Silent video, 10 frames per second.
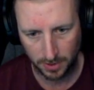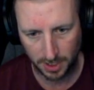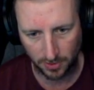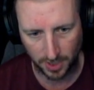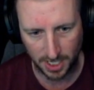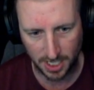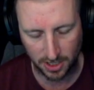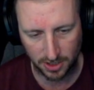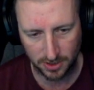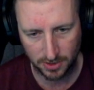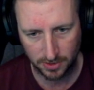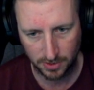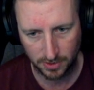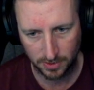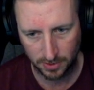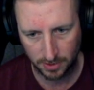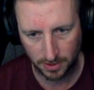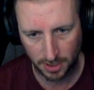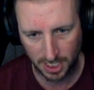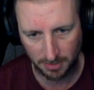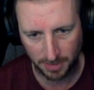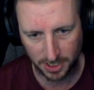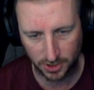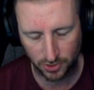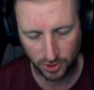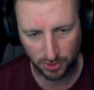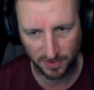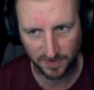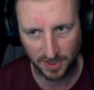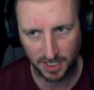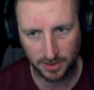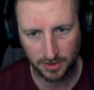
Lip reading: Okay, right here. I'm gonna beat it, so it should be fine.